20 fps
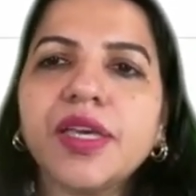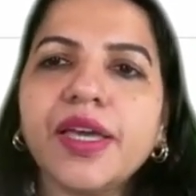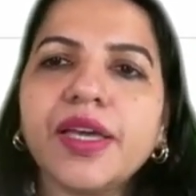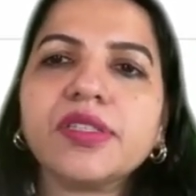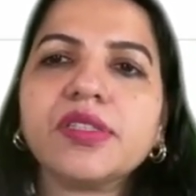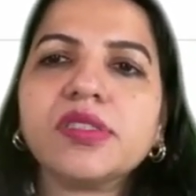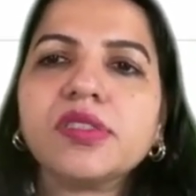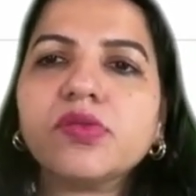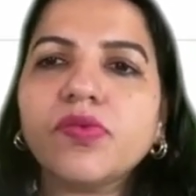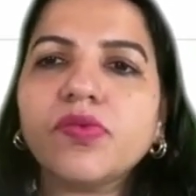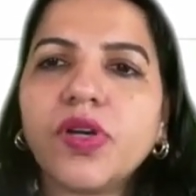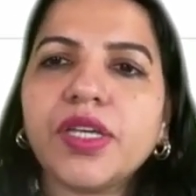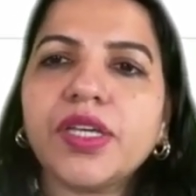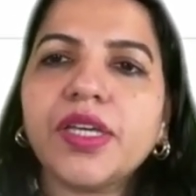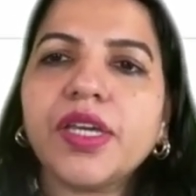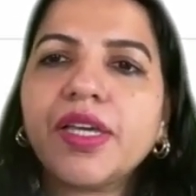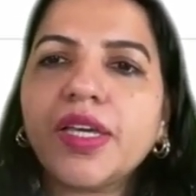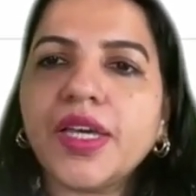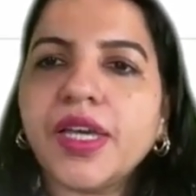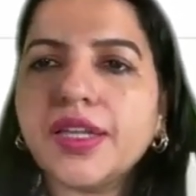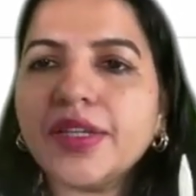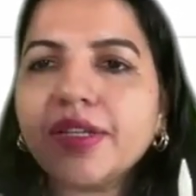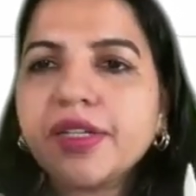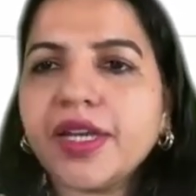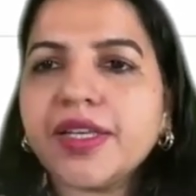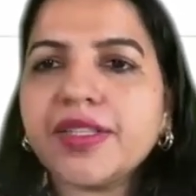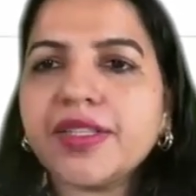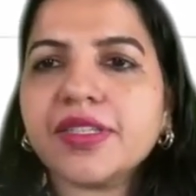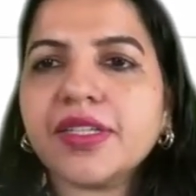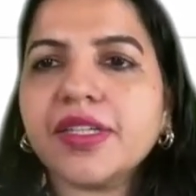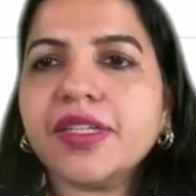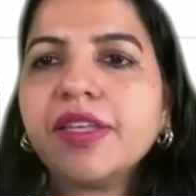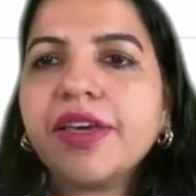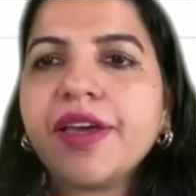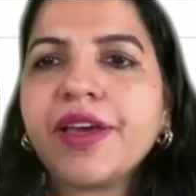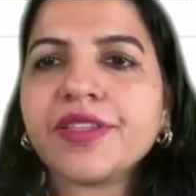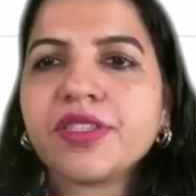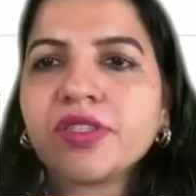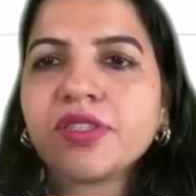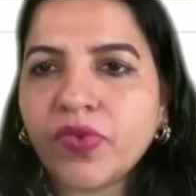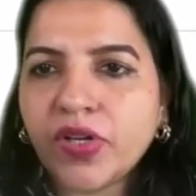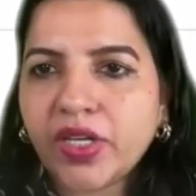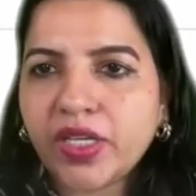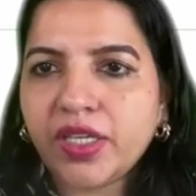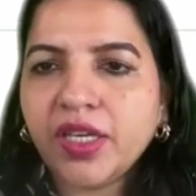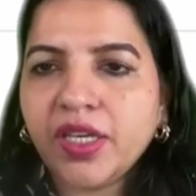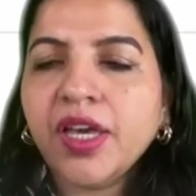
XY. Again, glycine XY.